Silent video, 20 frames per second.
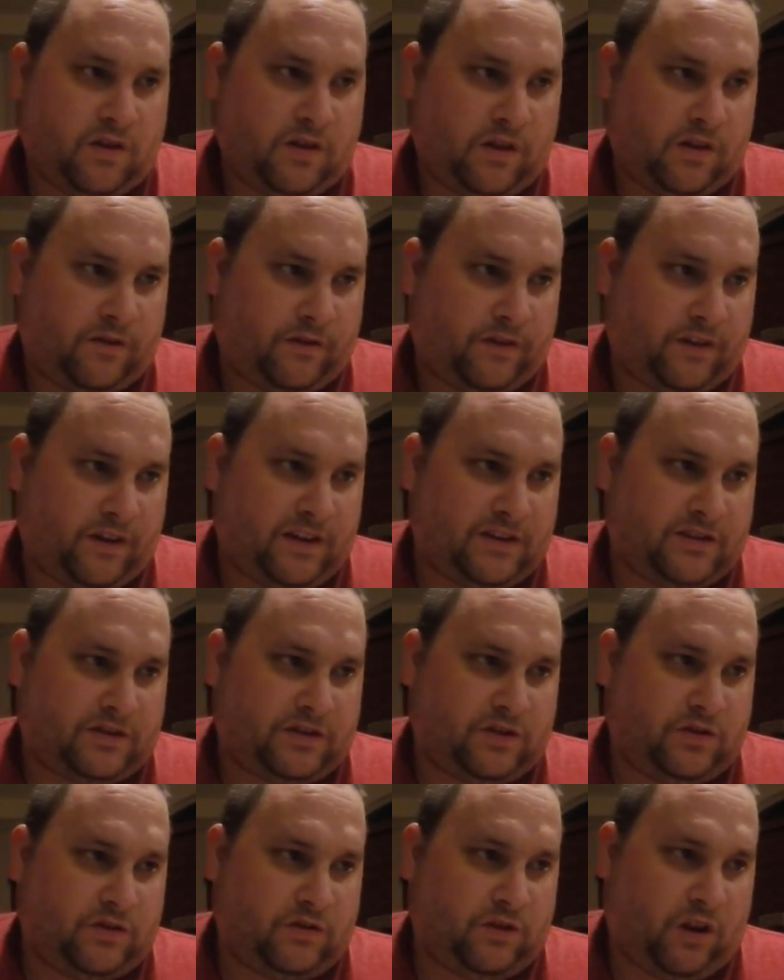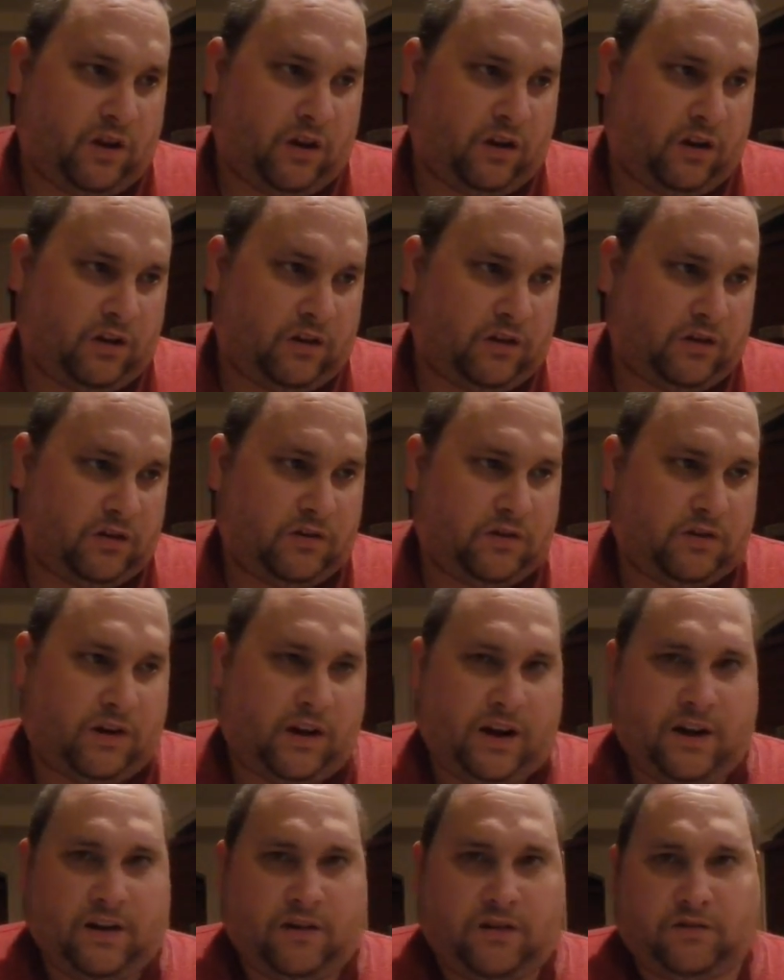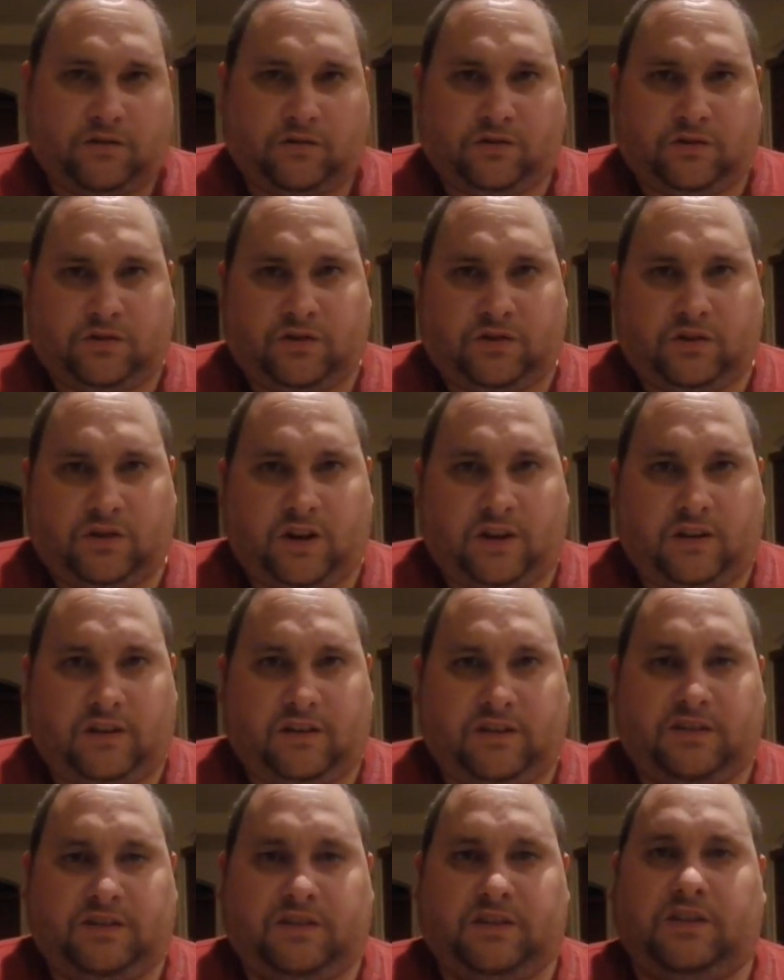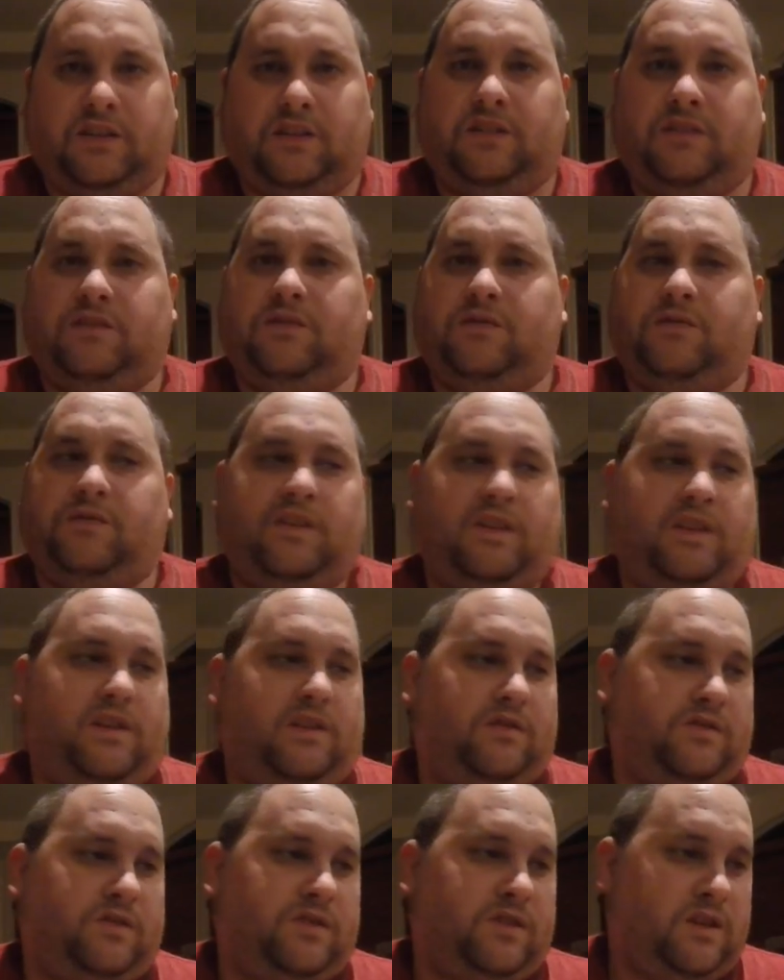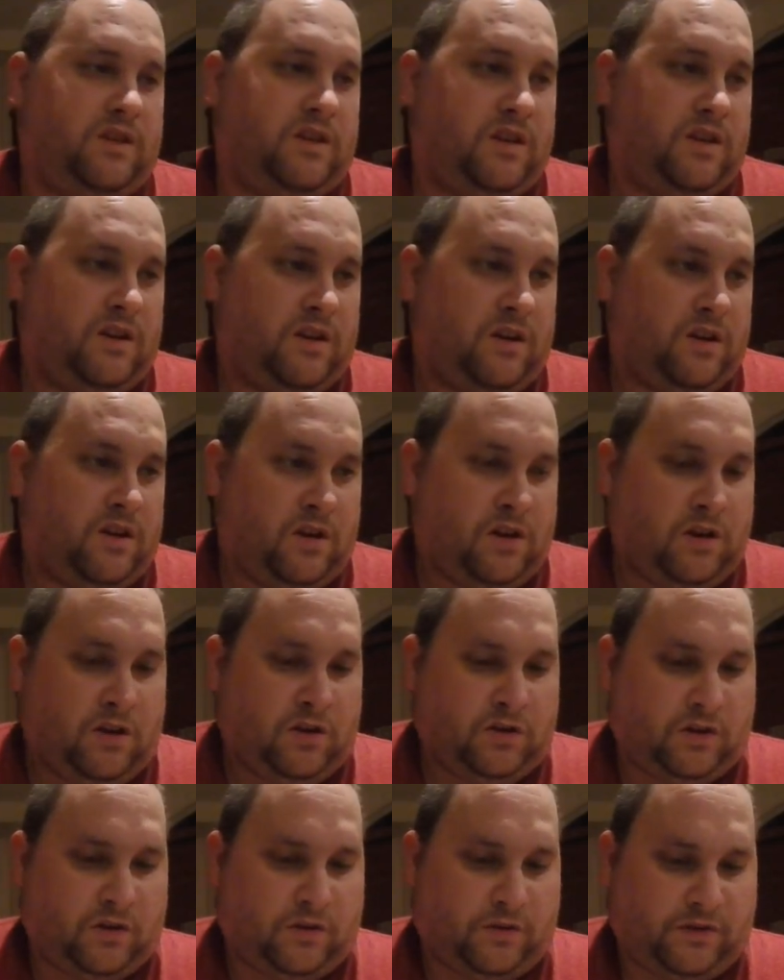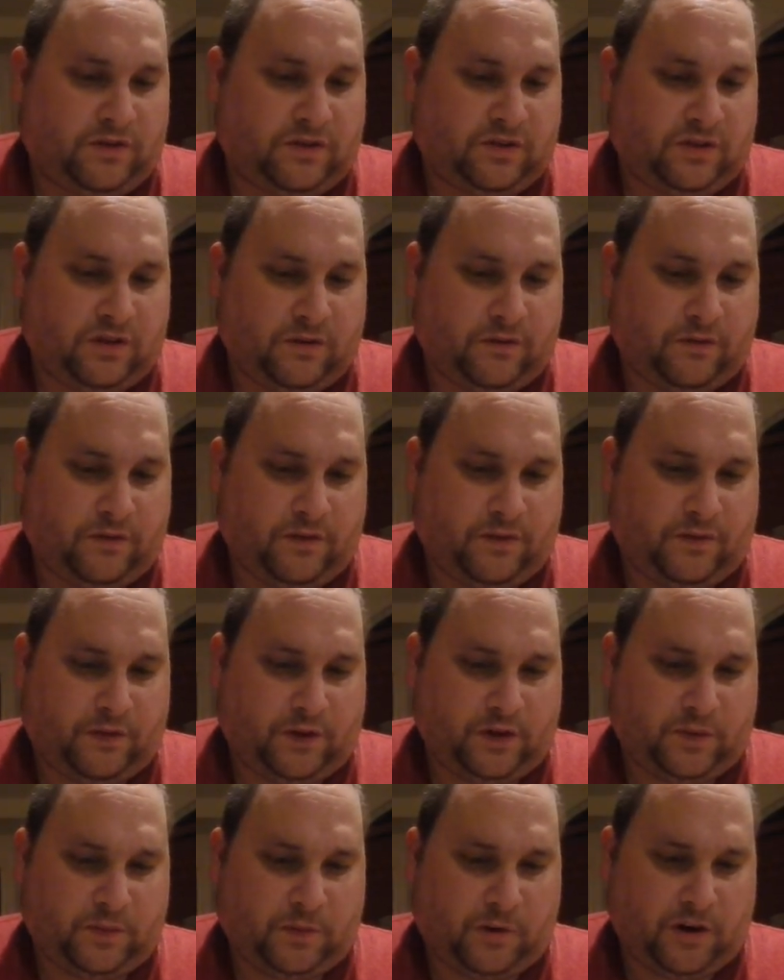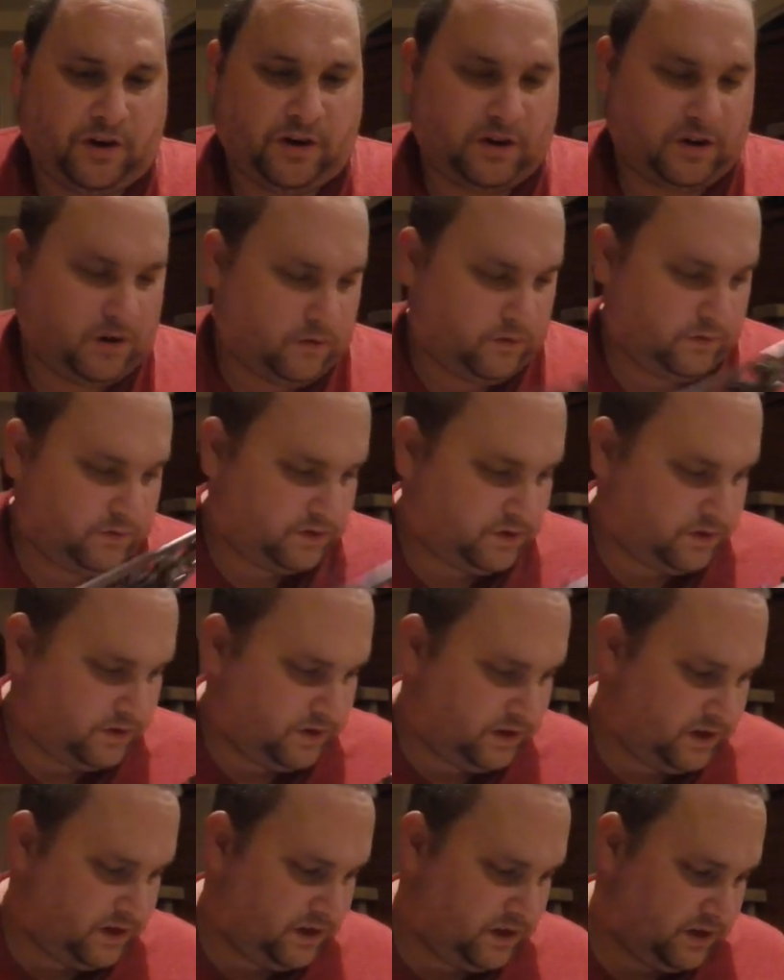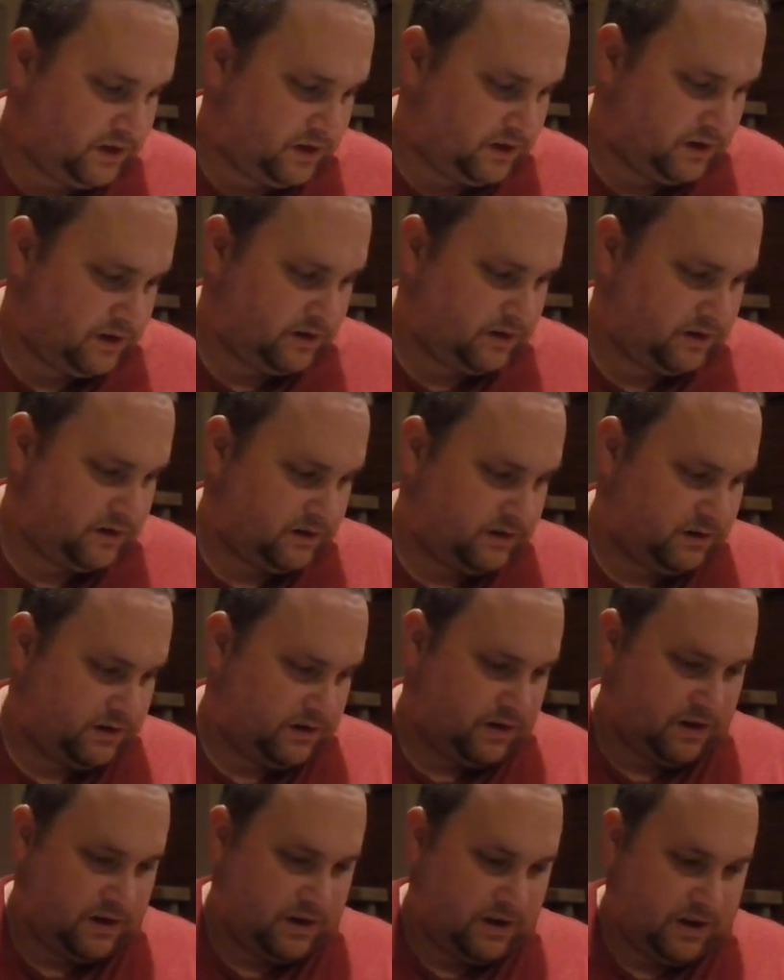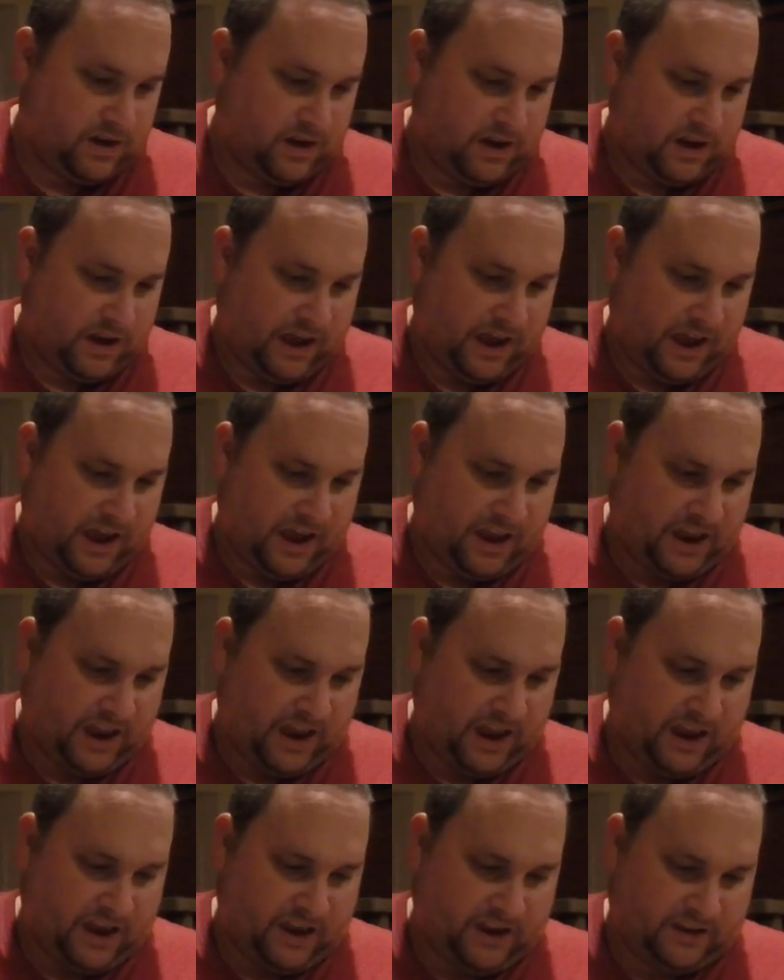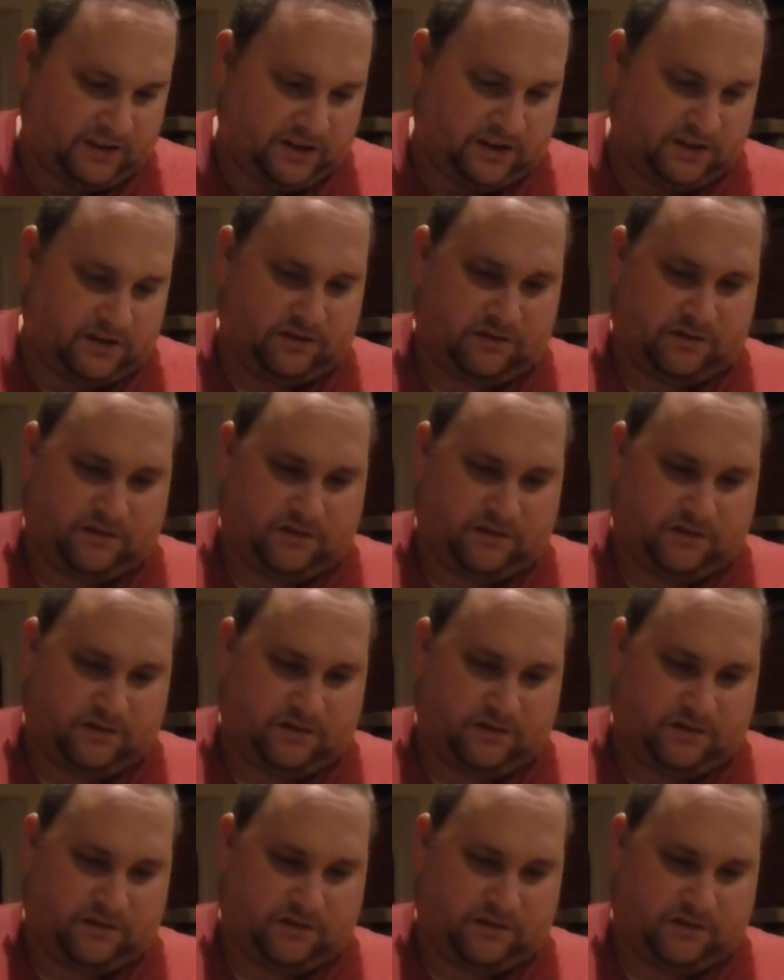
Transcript: if it gets too long, I'll cut these into videos. So for the first part, you're going to need A8,